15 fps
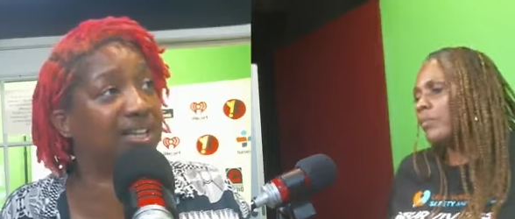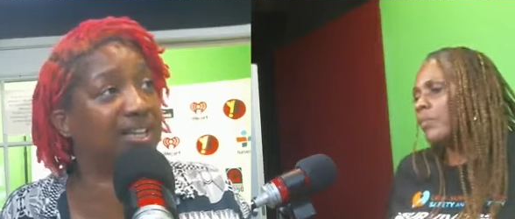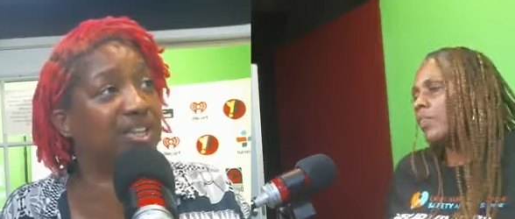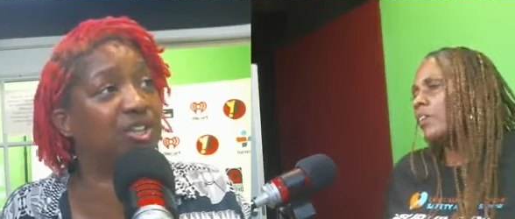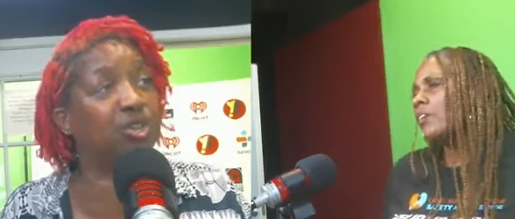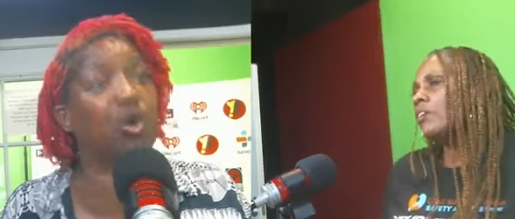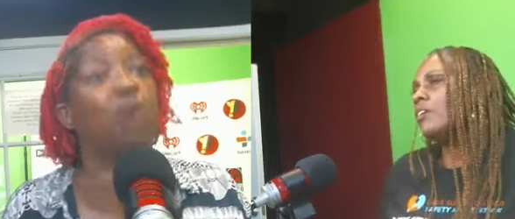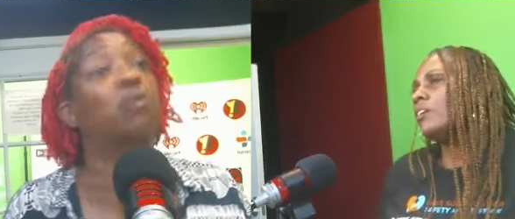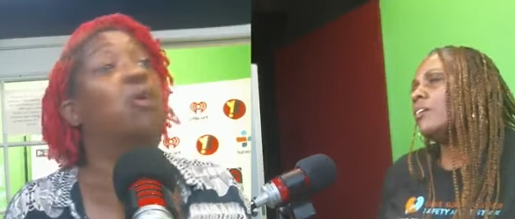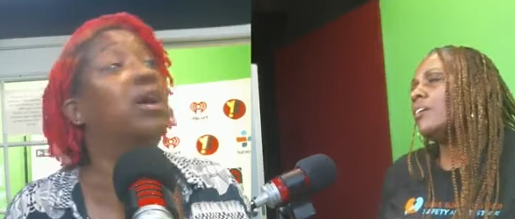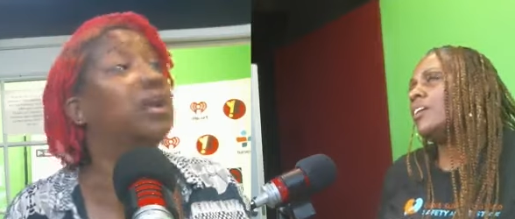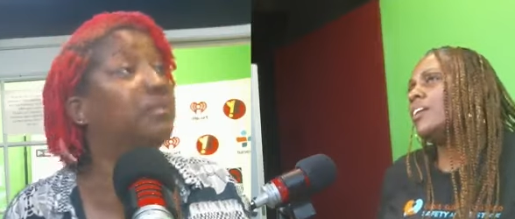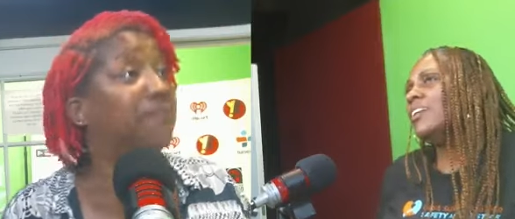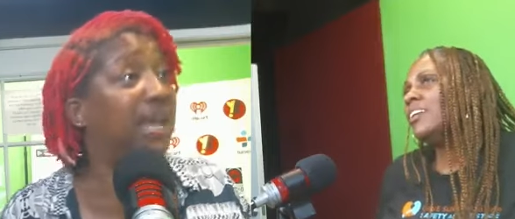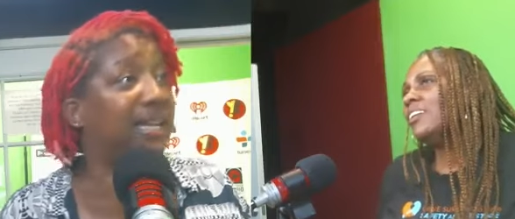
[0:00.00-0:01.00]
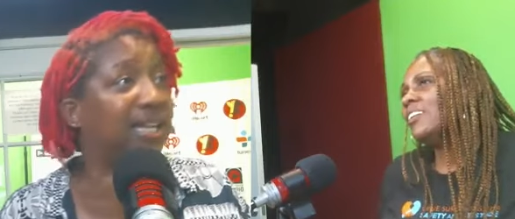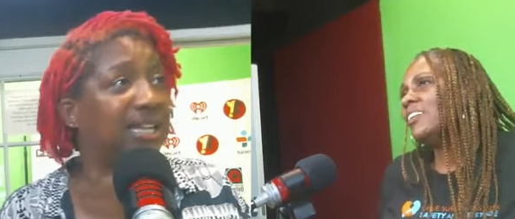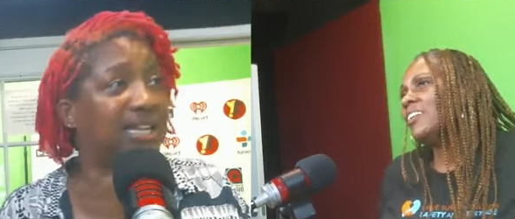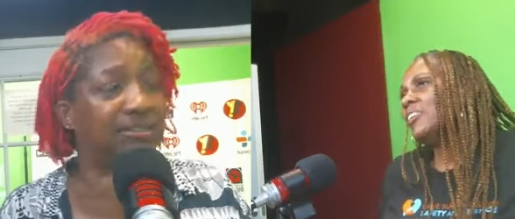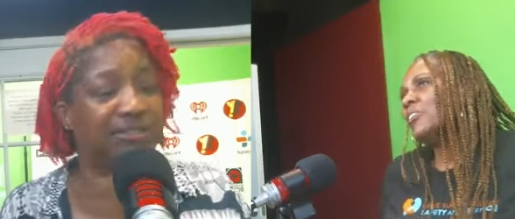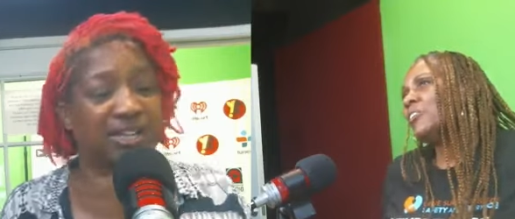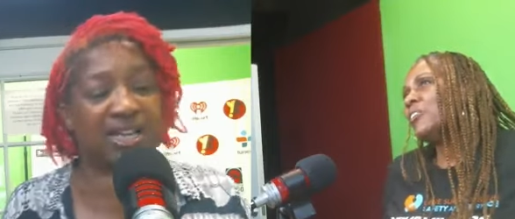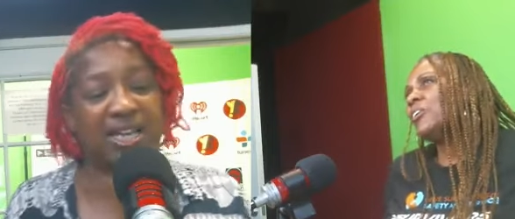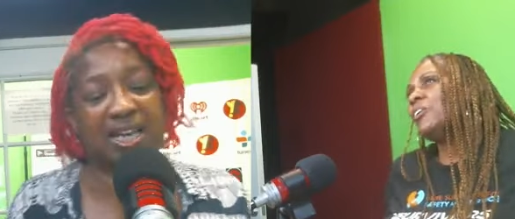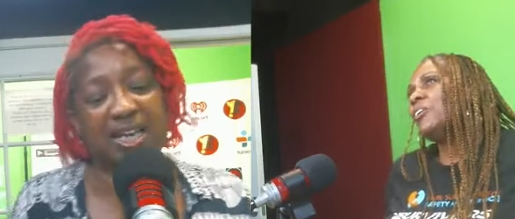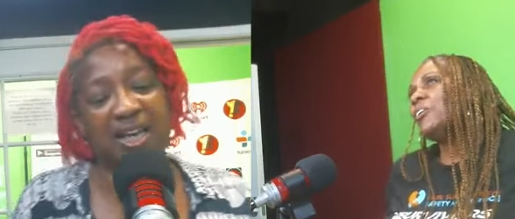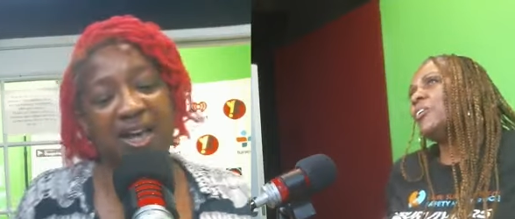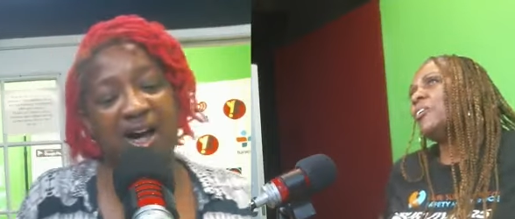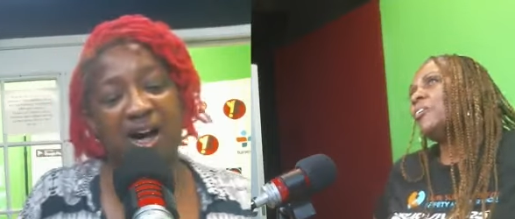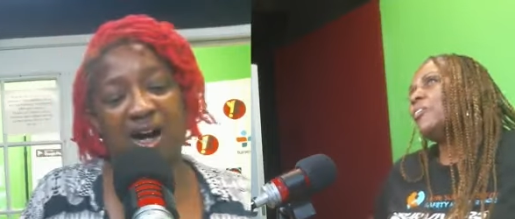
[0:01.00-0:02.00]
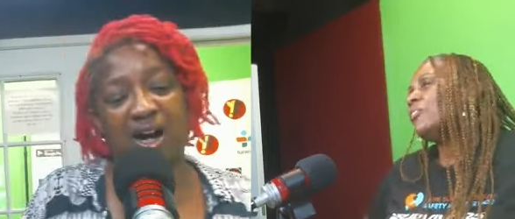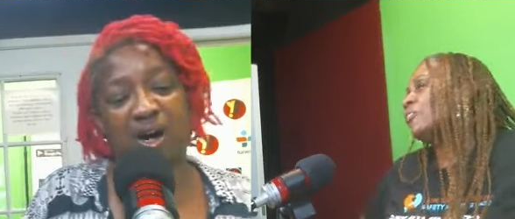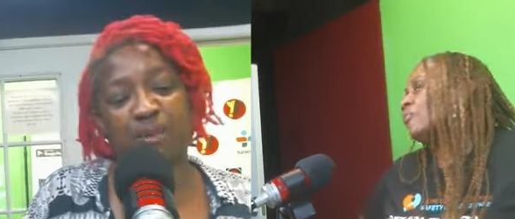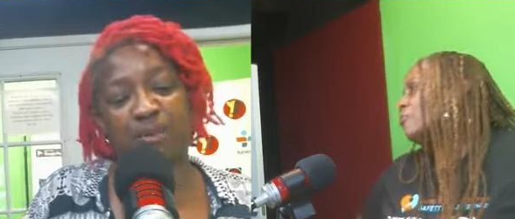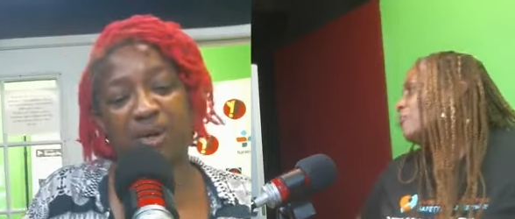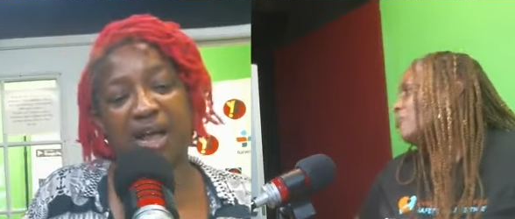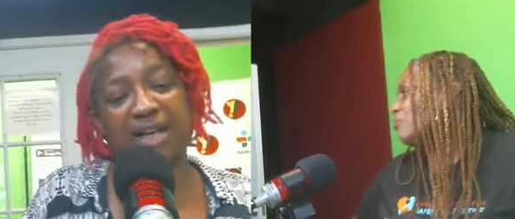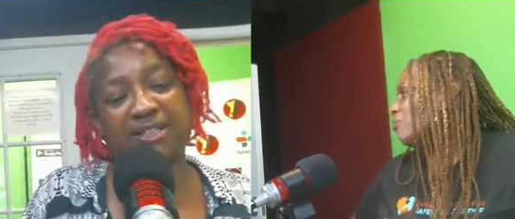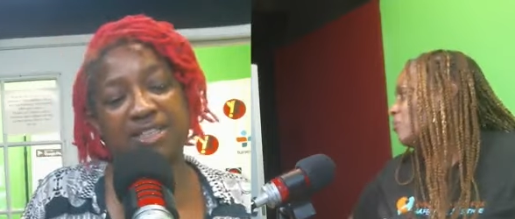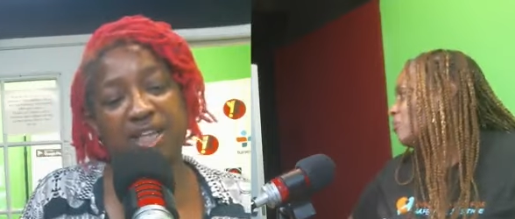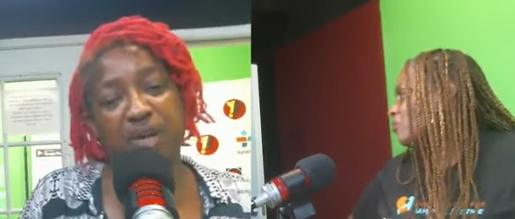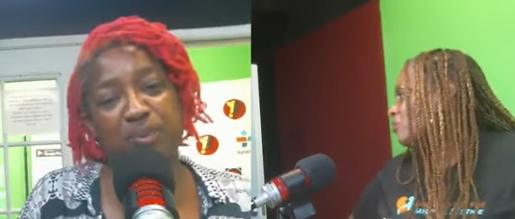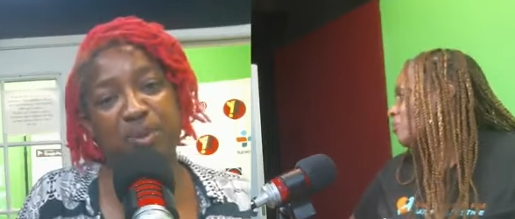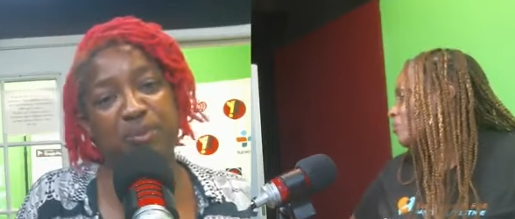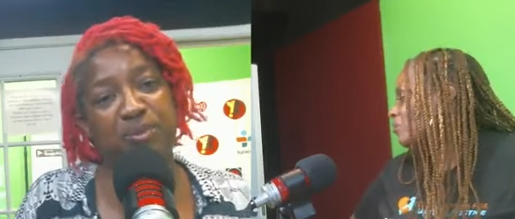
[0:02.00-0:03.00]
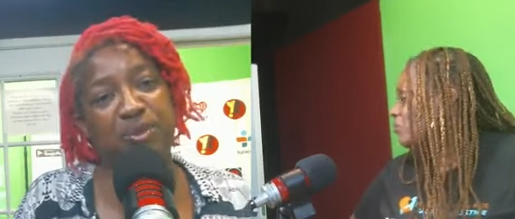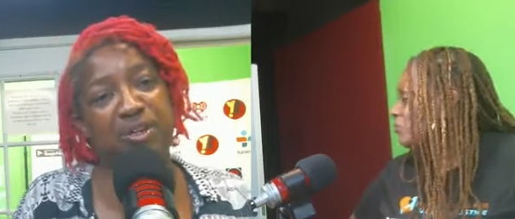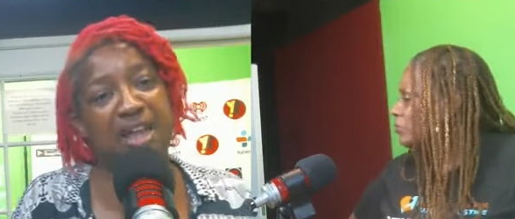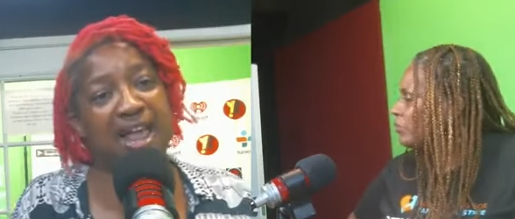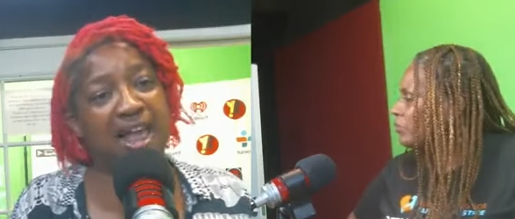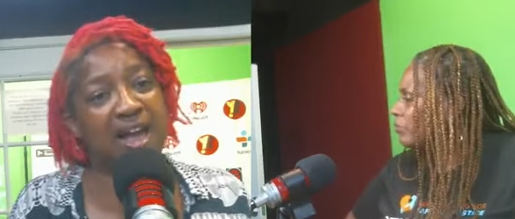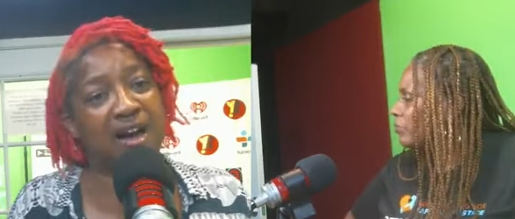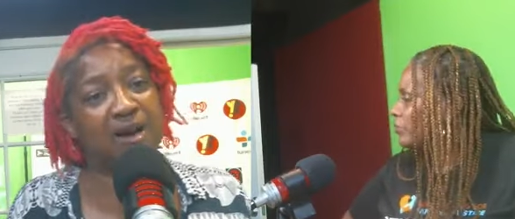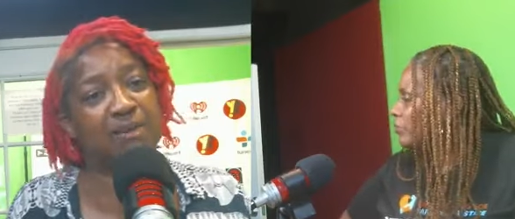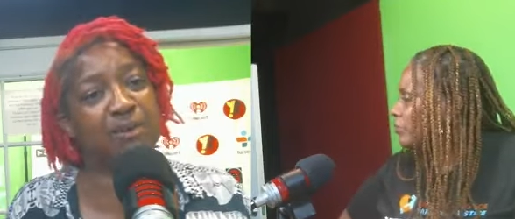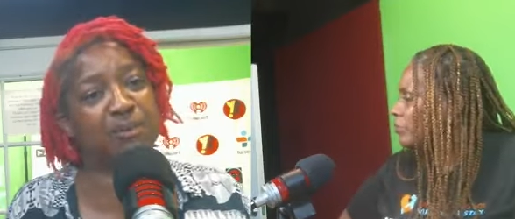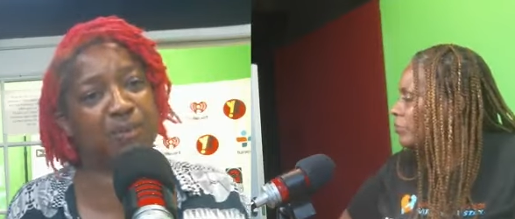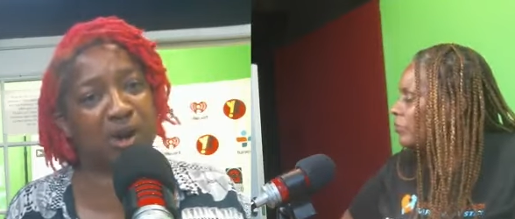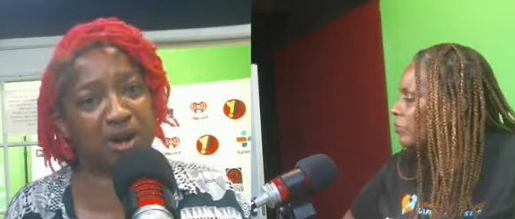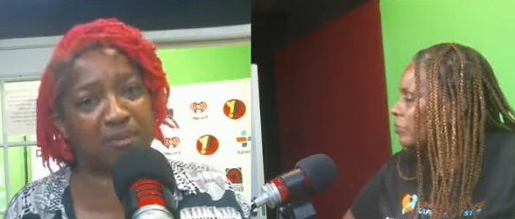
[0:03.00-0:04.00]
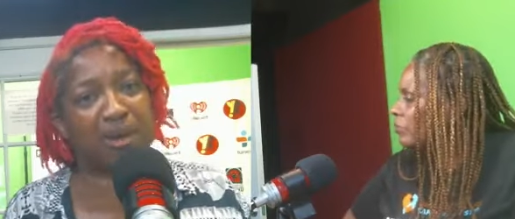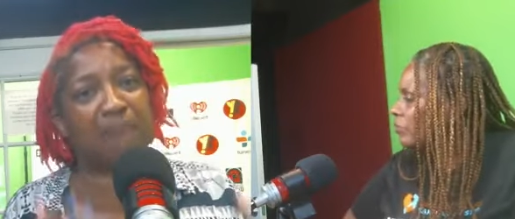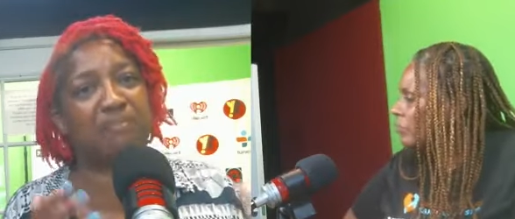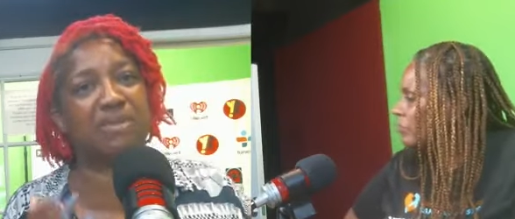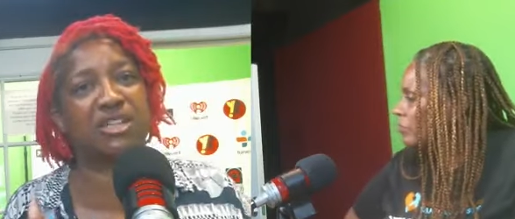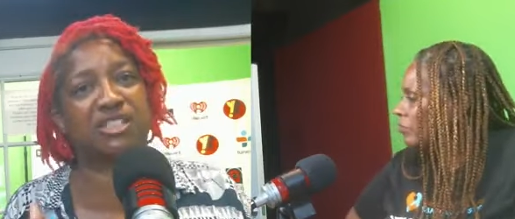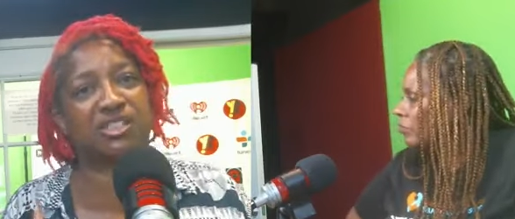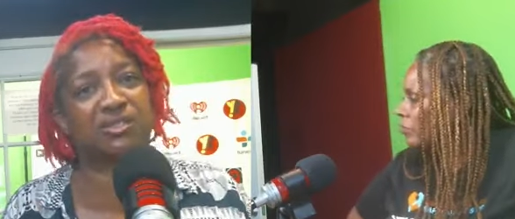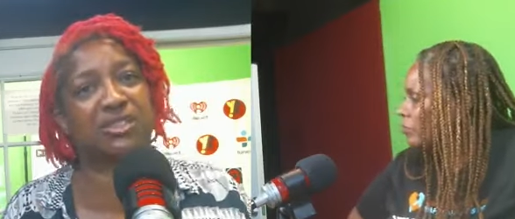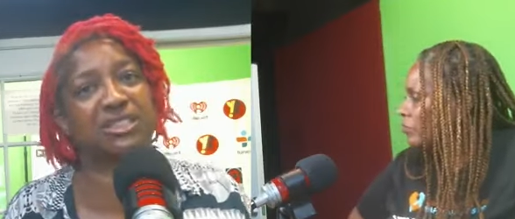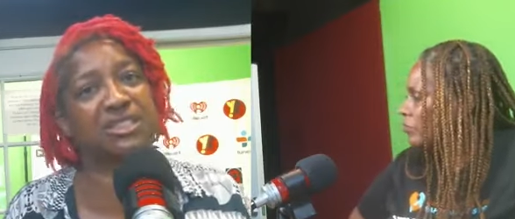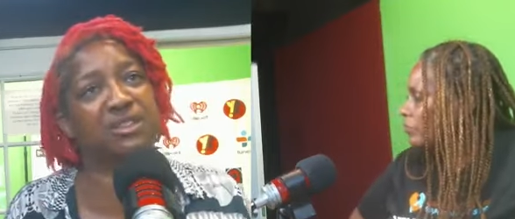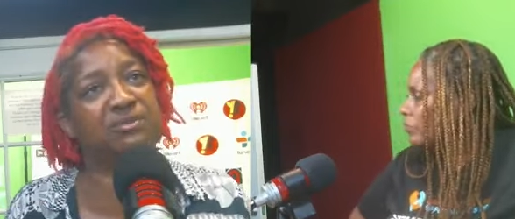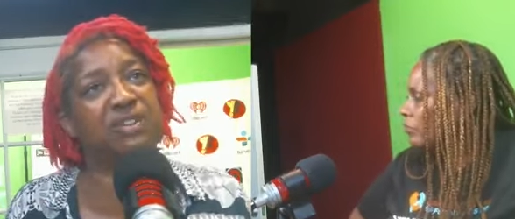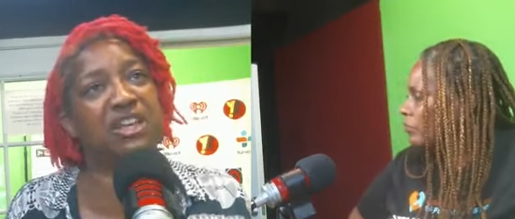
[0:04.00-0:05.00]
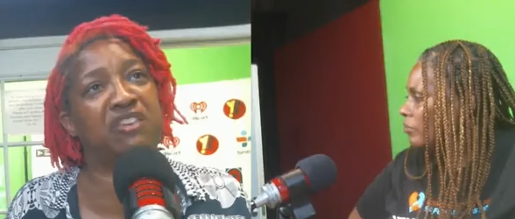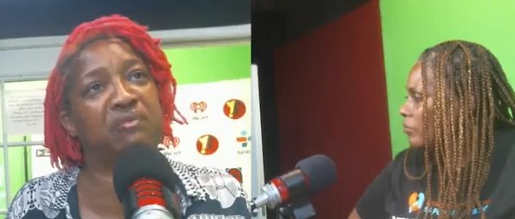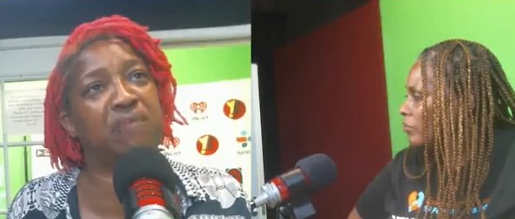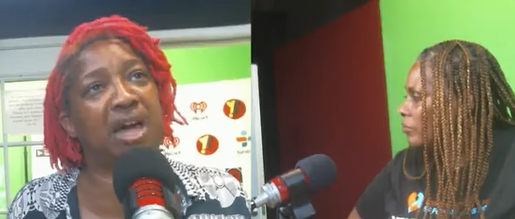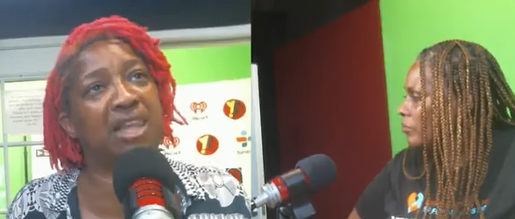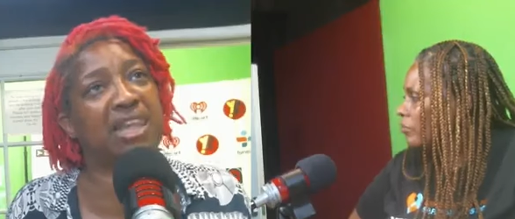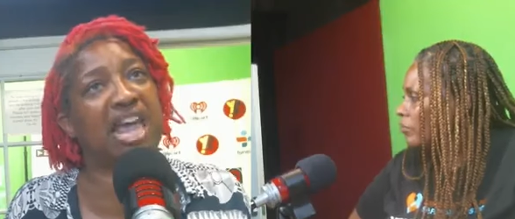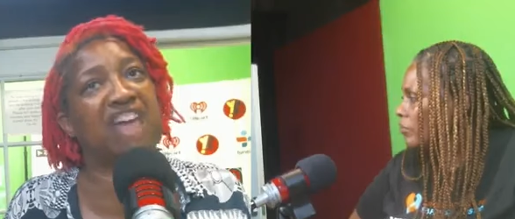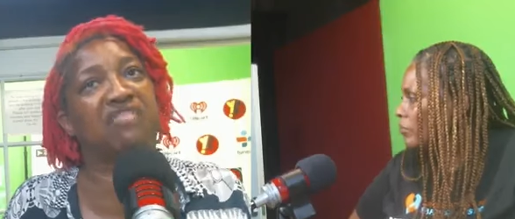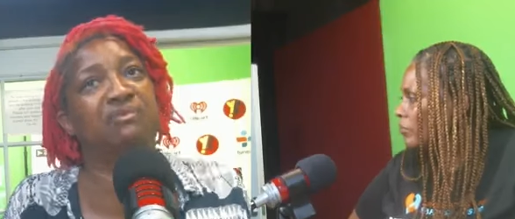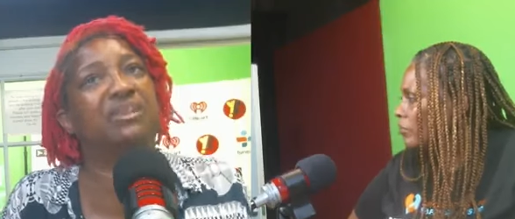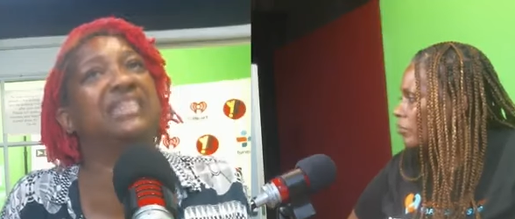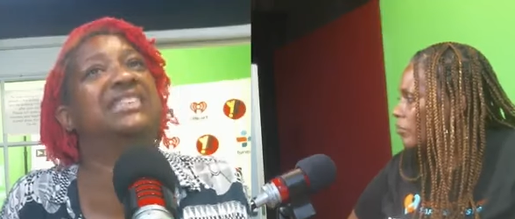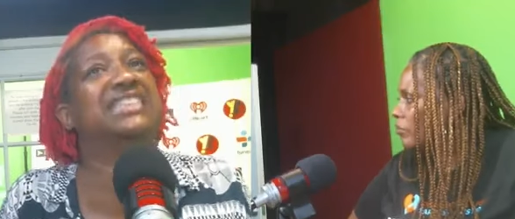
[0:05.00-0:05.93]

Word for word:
Speaker 1: it. You don't want to make it even. Um, but I tell people now, part of my ministry is if, if my life means